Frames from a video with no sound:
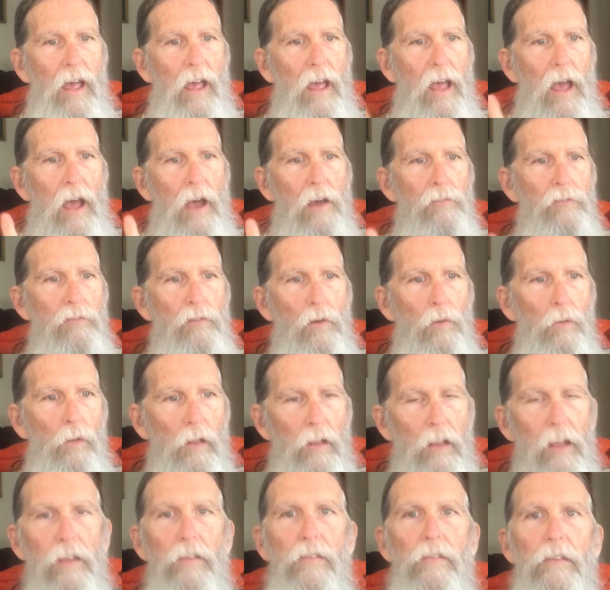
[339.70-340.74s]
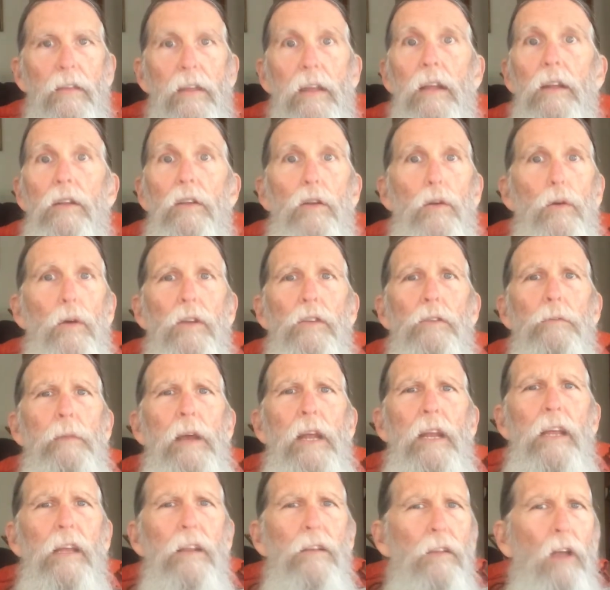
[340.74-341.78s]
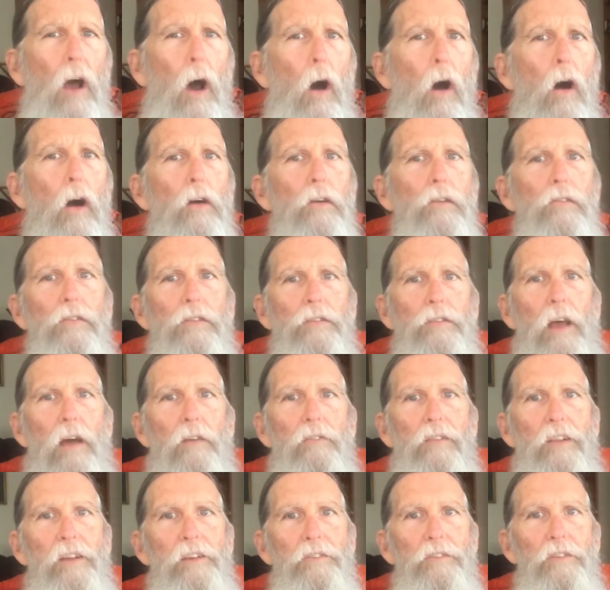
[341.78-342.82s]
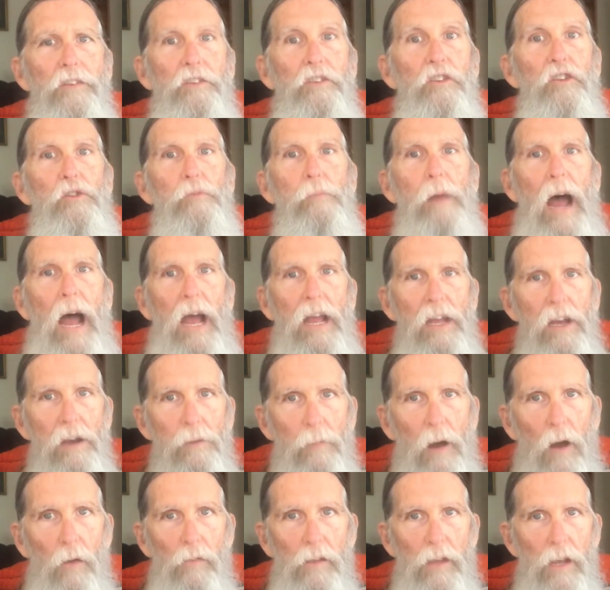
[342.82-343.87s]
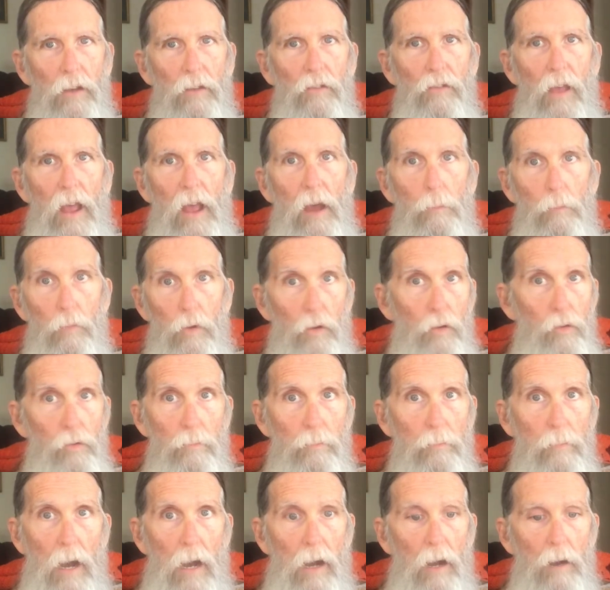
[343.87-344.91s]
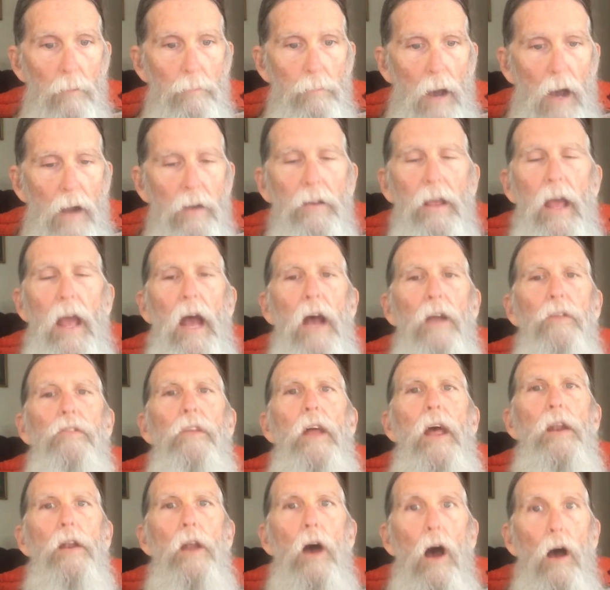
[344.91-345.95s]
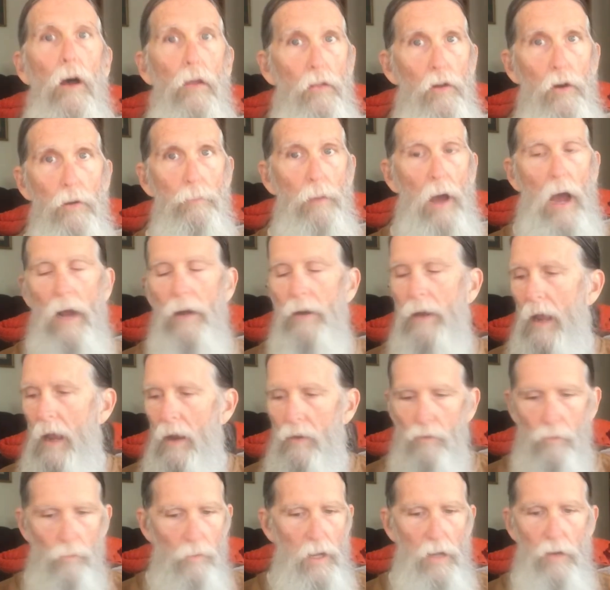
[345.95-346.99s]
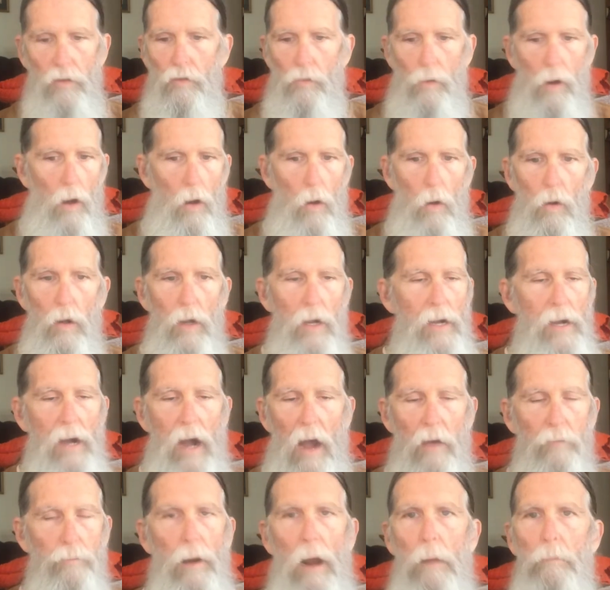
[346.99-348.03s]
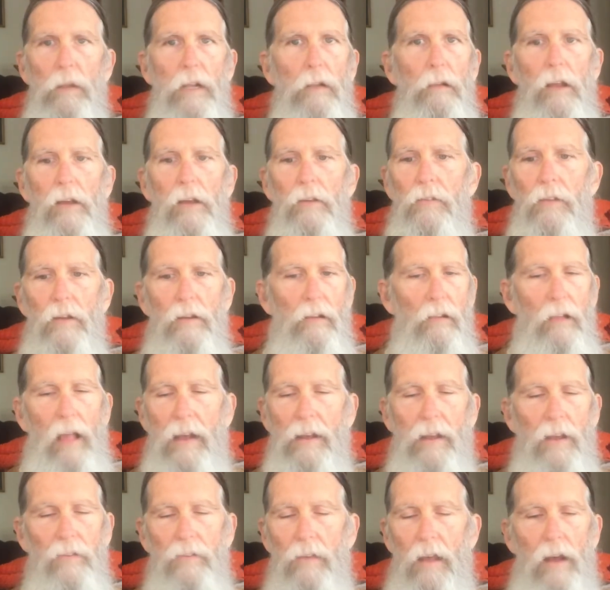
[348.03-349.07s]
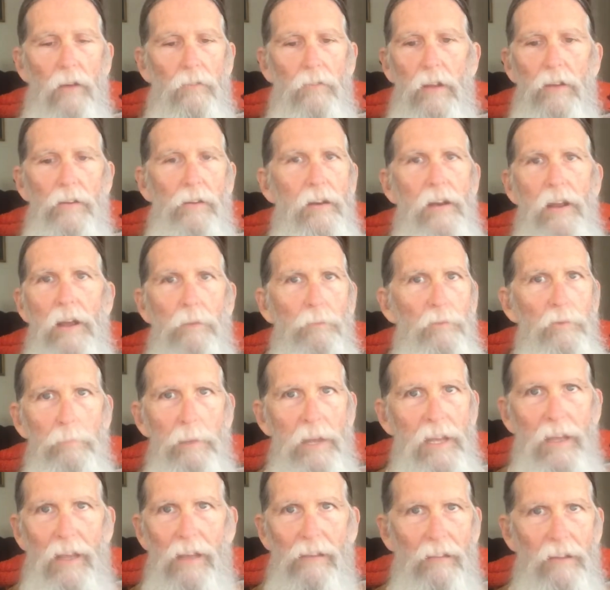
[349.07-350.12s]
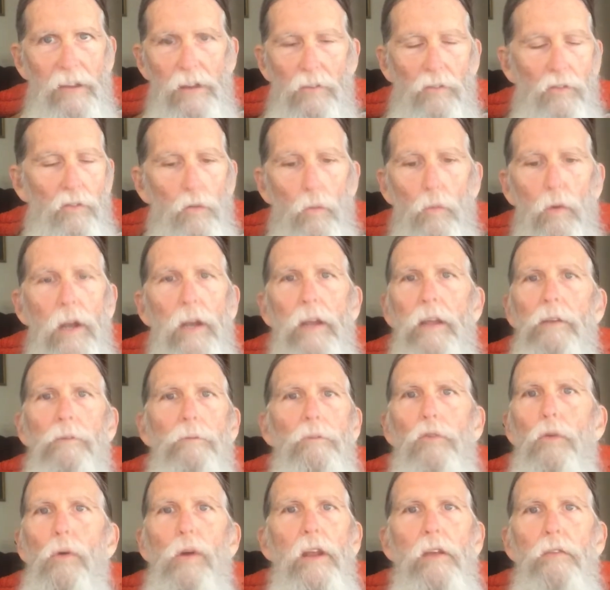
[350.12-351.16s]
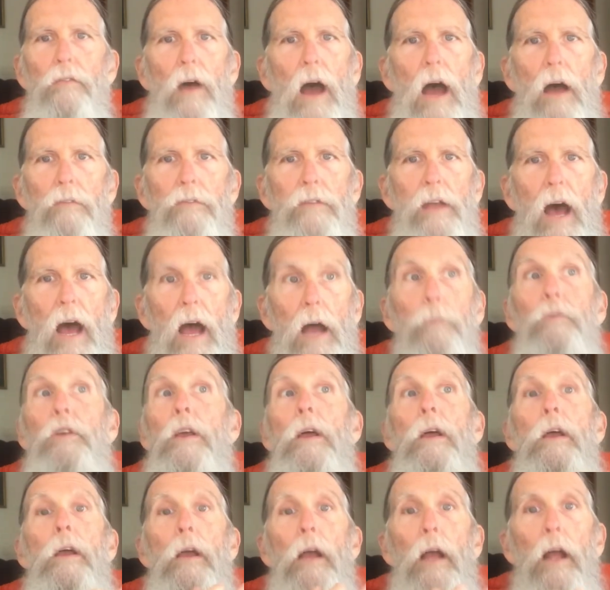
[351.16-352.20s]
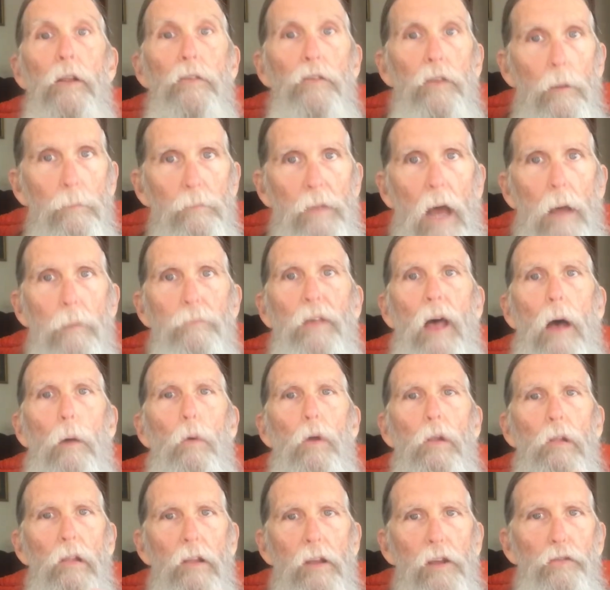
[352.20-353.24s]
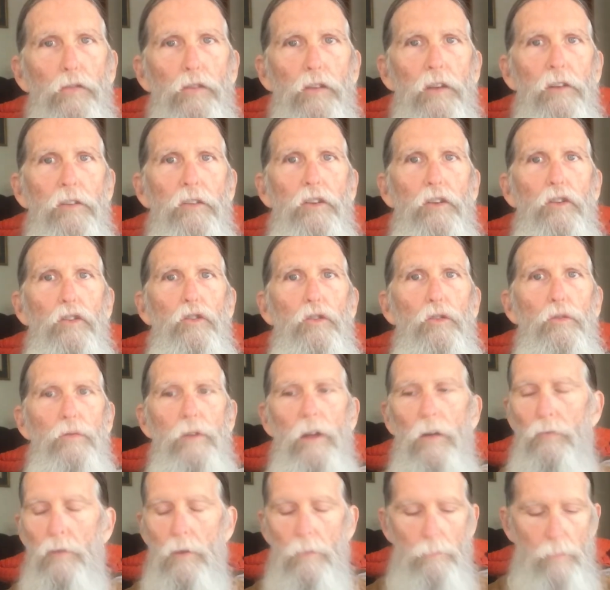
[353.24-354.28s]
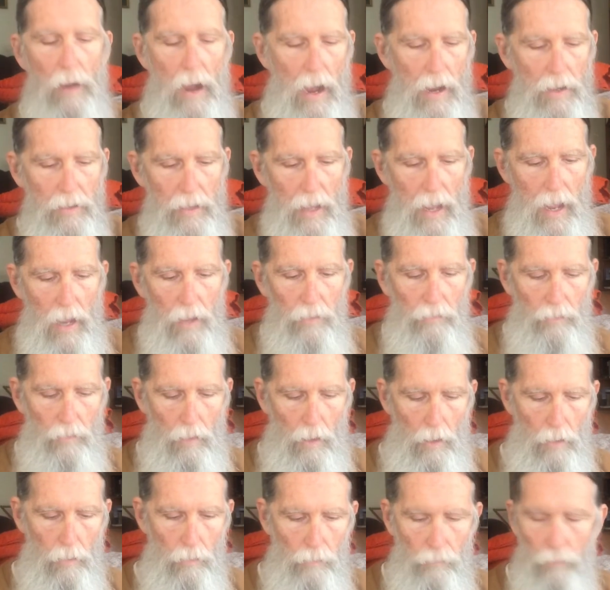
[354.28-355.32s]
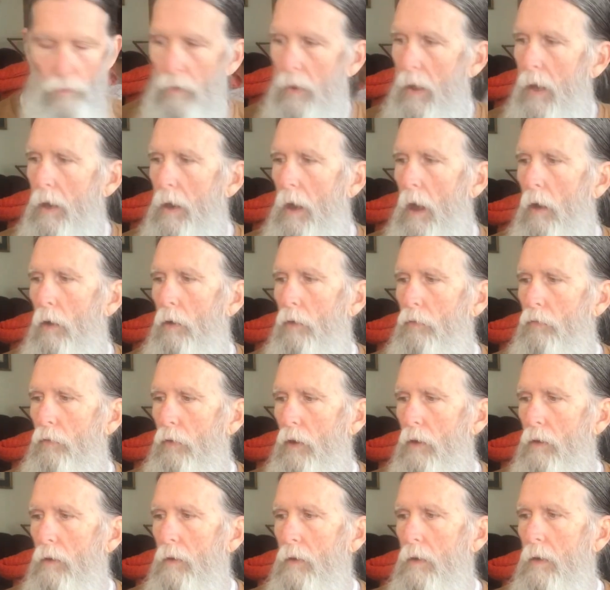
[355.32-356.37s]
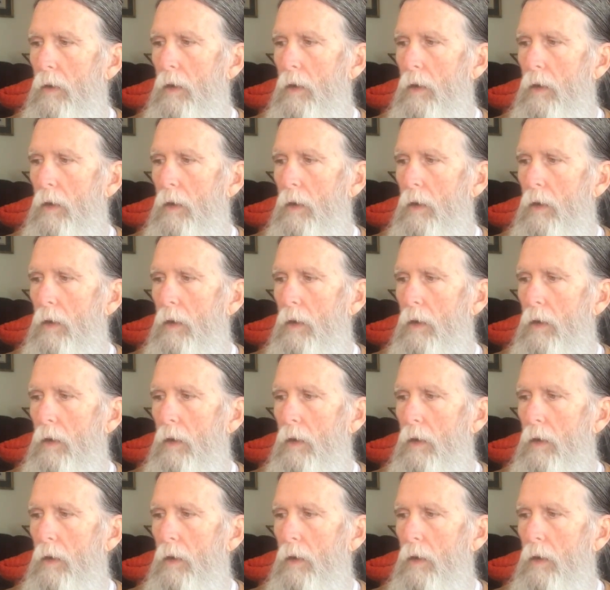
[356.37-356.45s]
after listening to as many talks as I've listened to by him on the Exam Room podcast and other podcasts, Rich Roll, I've probably listened to, like I say, I've listened to him speak at least 20, 25 times. And sometimes I will listen to different podcasts over and over.